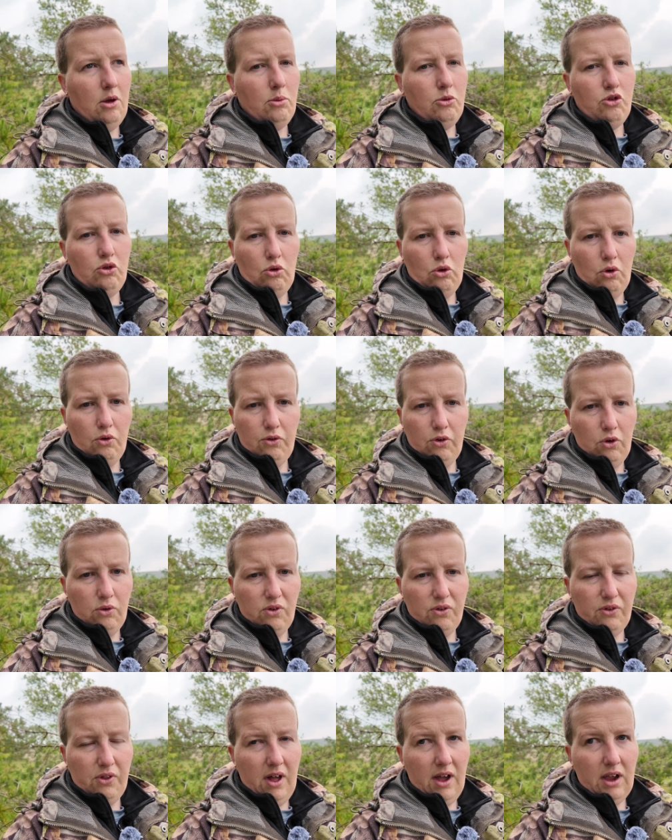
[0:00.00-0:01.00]
she'll go for
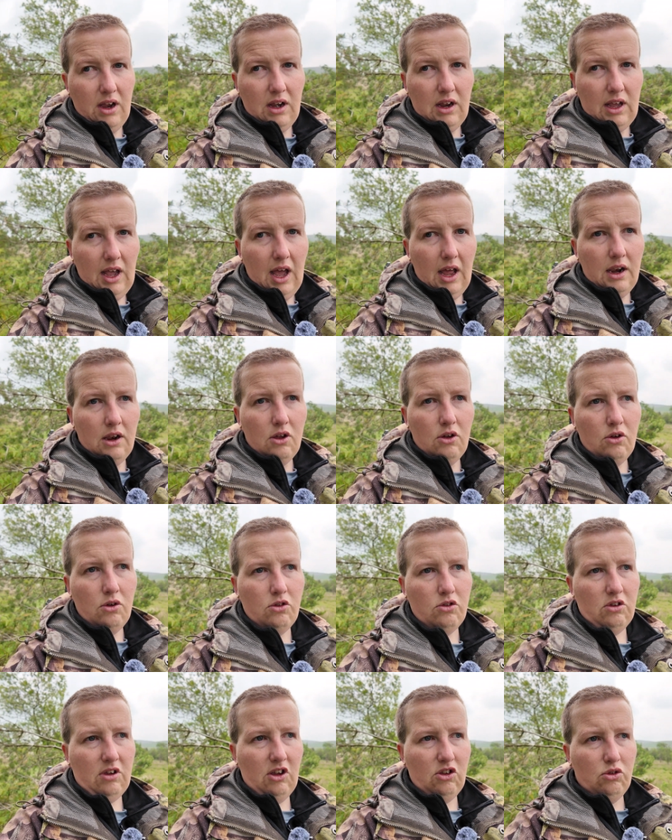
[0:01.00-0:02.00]
another flying again
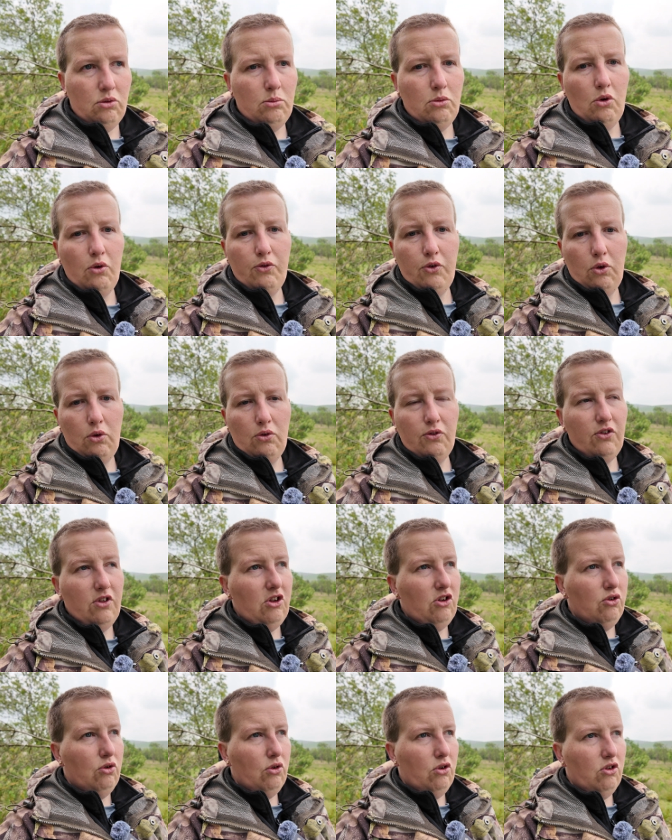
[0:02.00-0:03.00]
to get some more food for
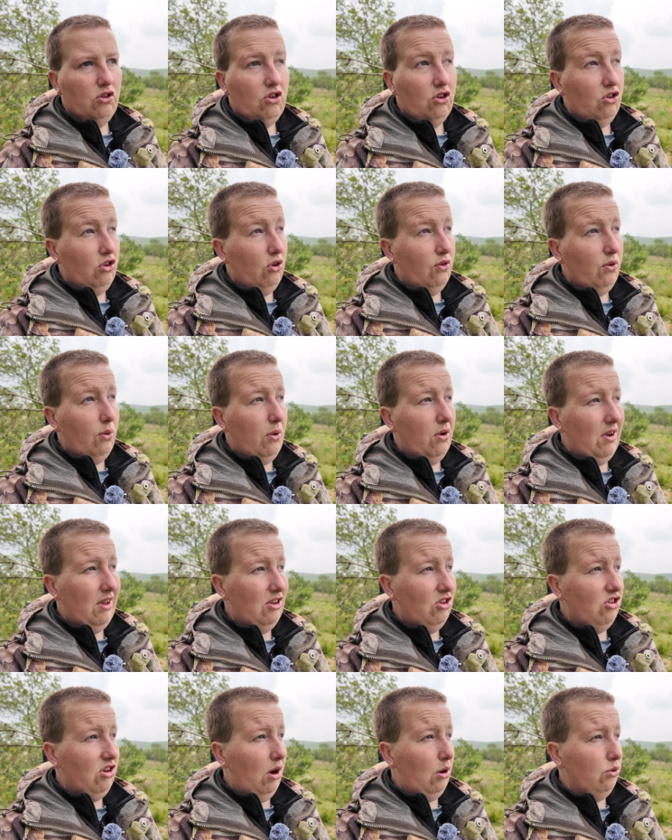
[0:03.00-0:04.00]
these young ones, because the other one
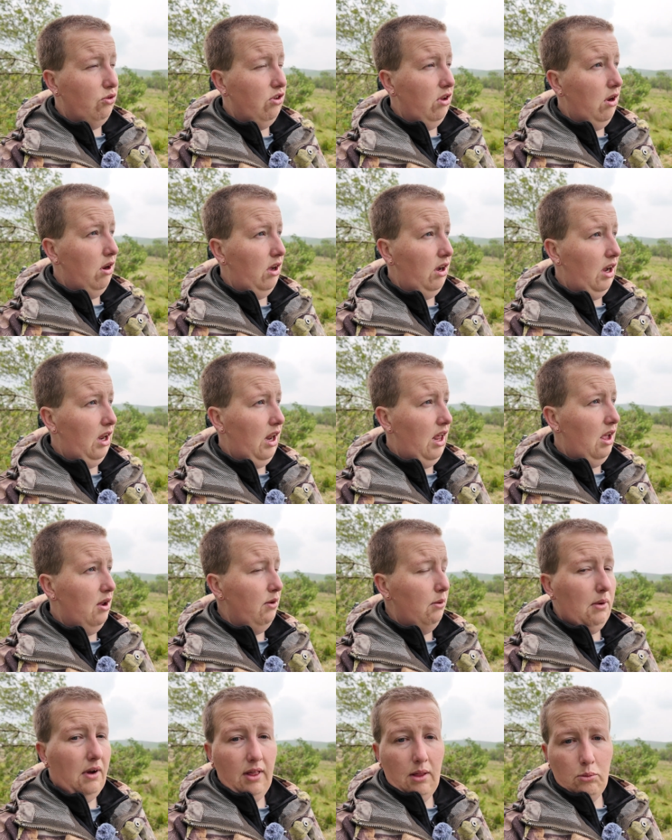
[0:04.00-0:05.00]
is shouting. I can hear
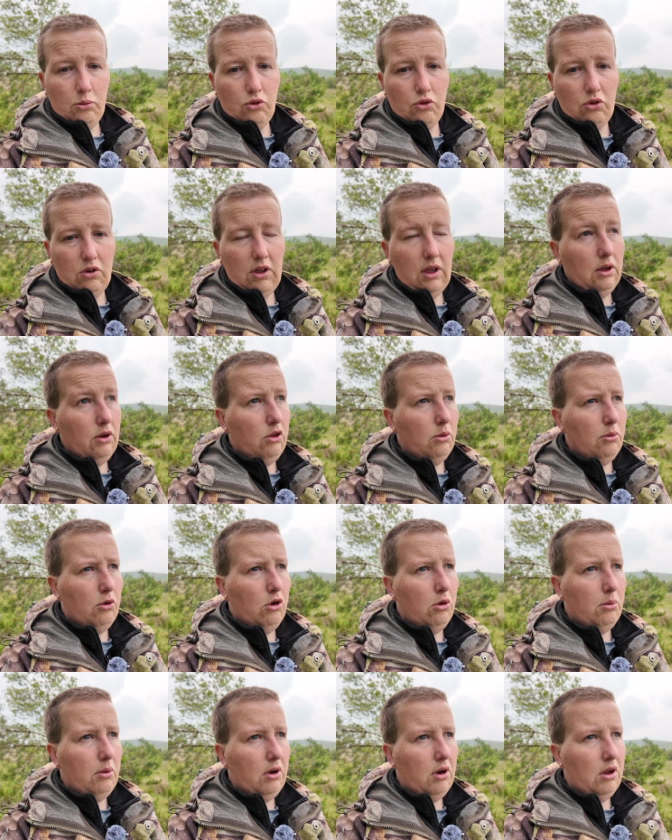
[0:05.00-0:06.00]
it while I'm stood here at the
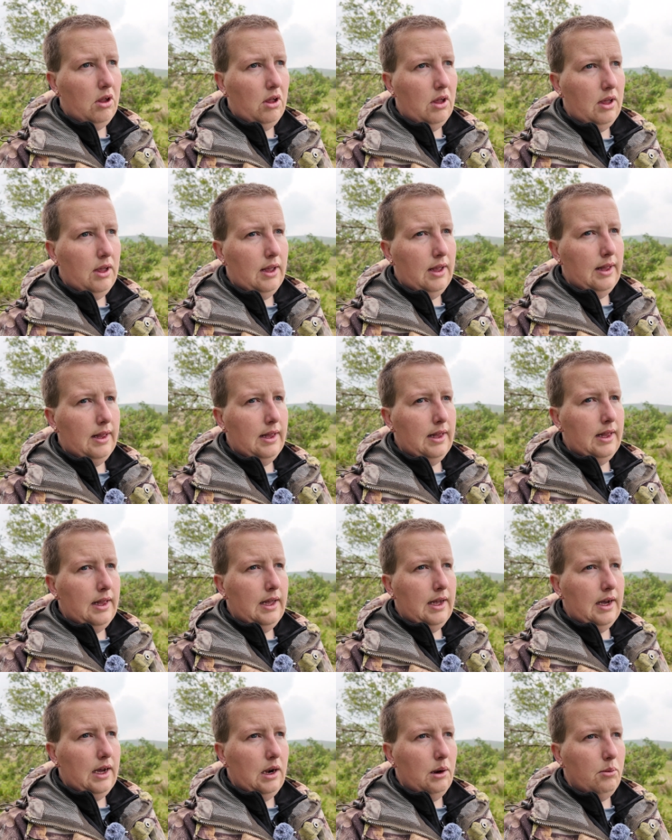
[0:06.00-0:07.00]
moment,
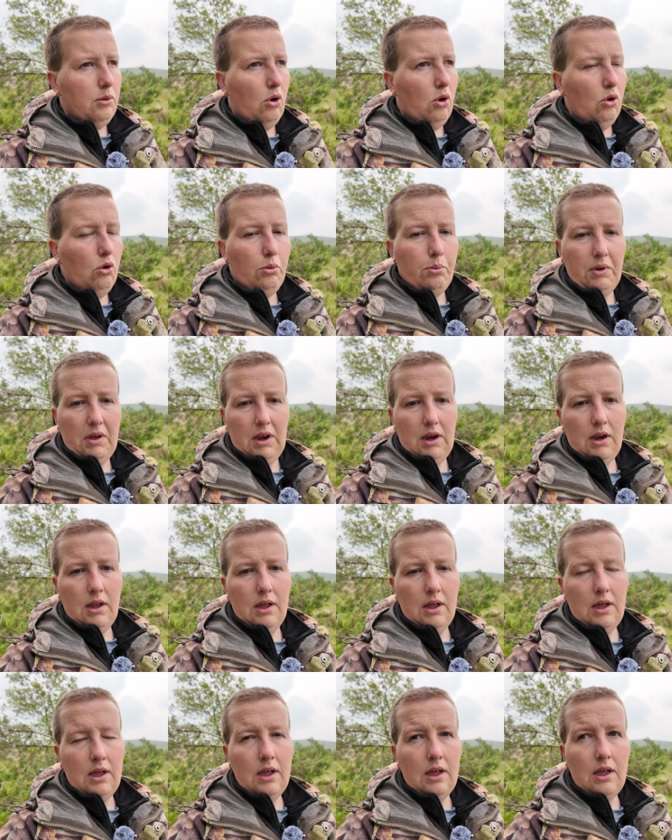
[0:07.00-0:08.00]
and I'm hoping
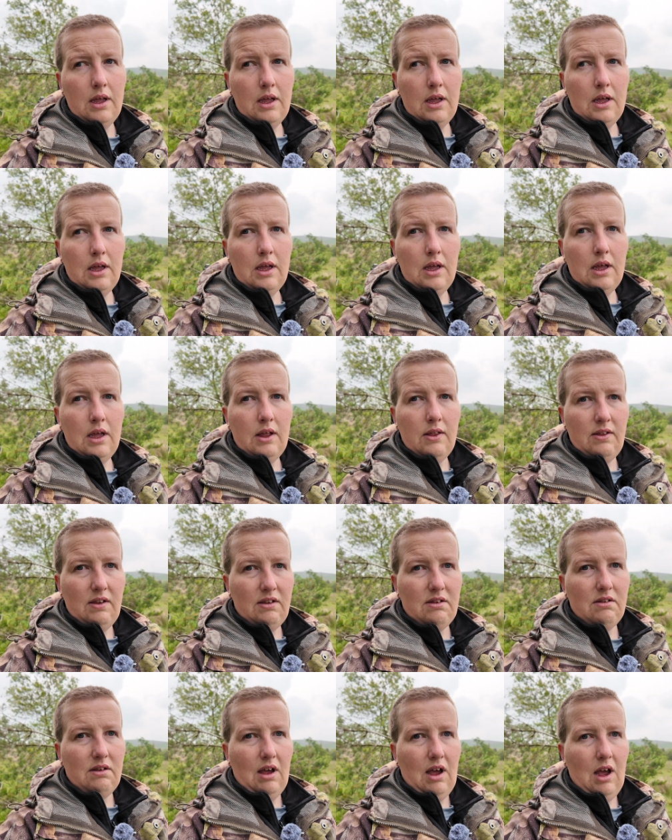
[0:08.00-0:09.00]

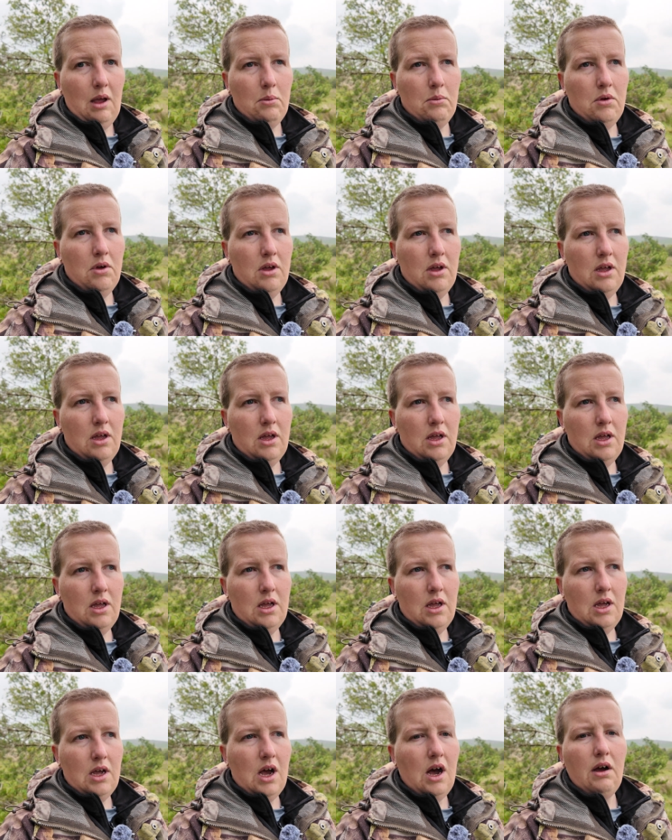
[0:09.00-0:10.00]
this time
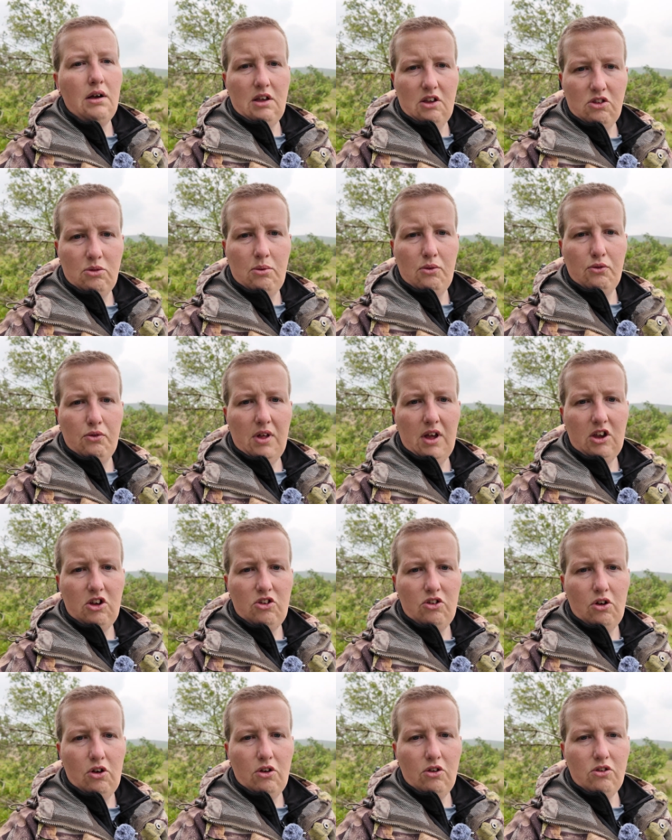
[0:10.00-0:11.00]
I'll get some in-flight
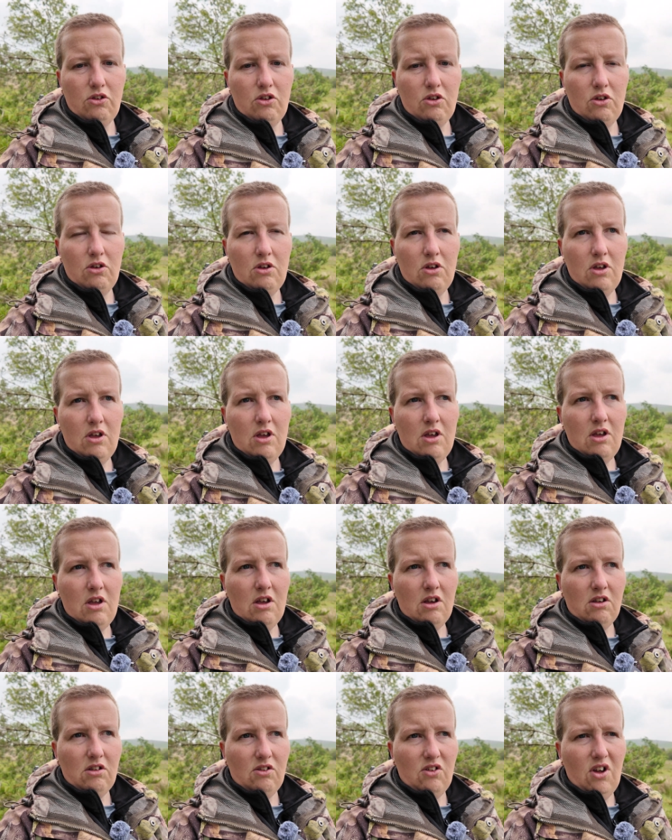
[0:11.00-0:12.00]
shots,
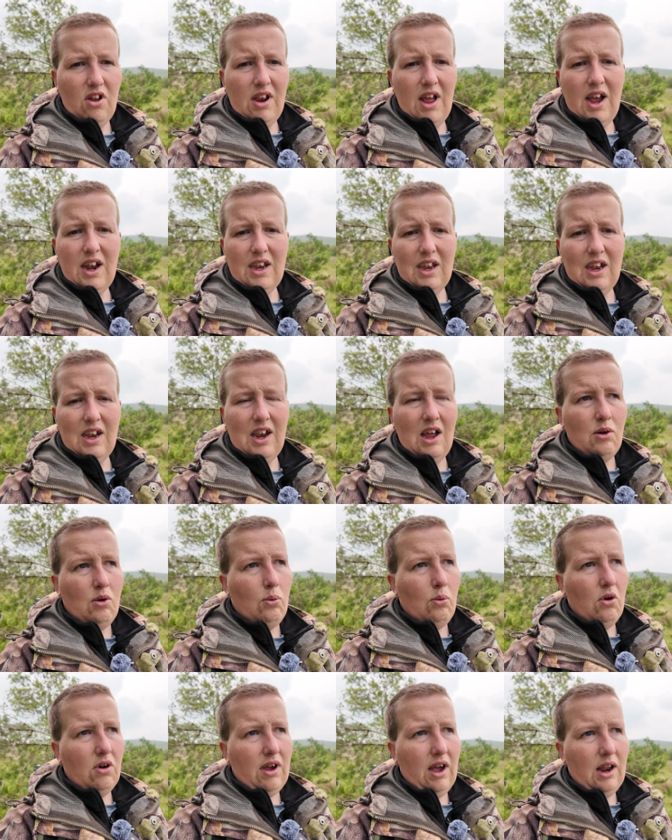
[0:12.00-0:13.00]
because I've got an idea now
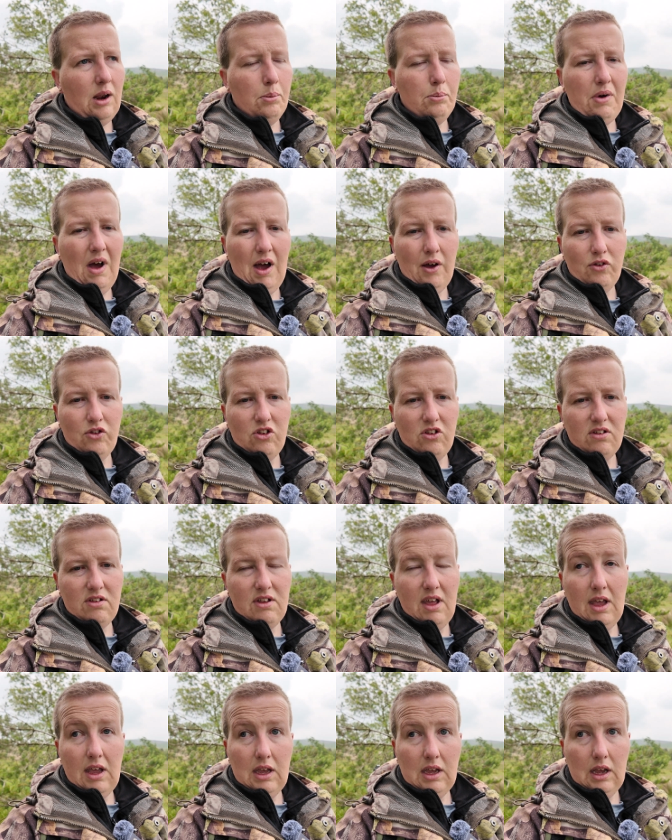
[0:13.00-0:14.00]
of what kind of path she's
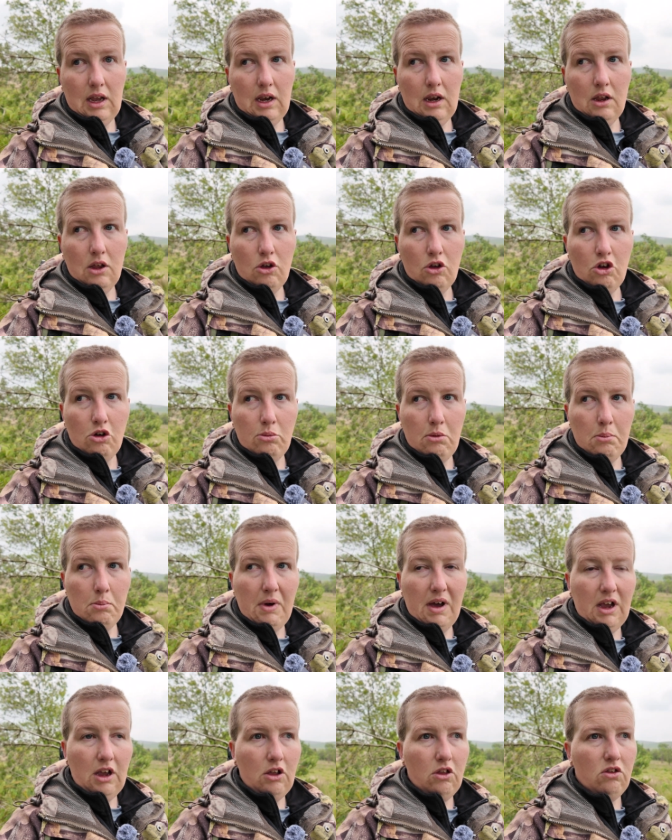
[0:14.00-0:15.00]
taking coming
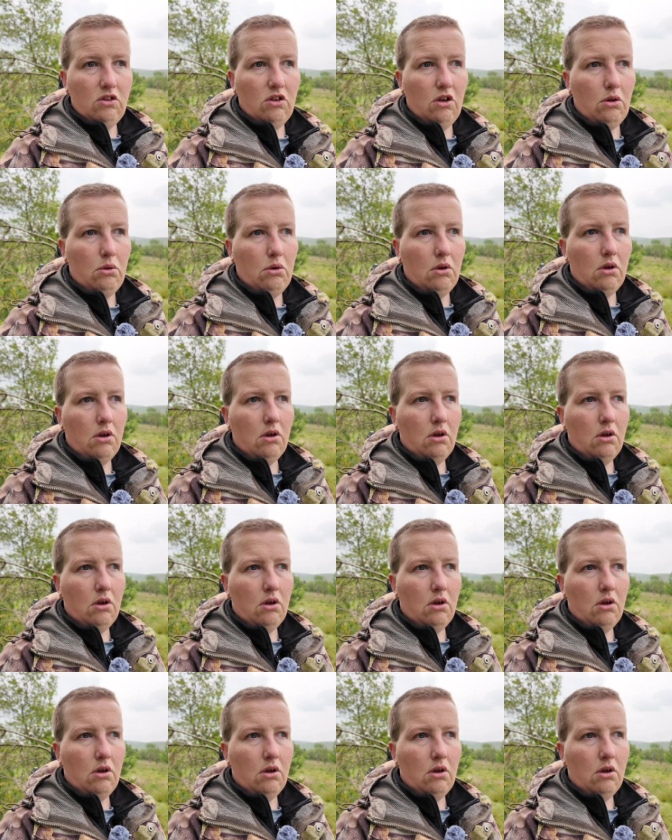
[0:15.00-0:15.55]
back into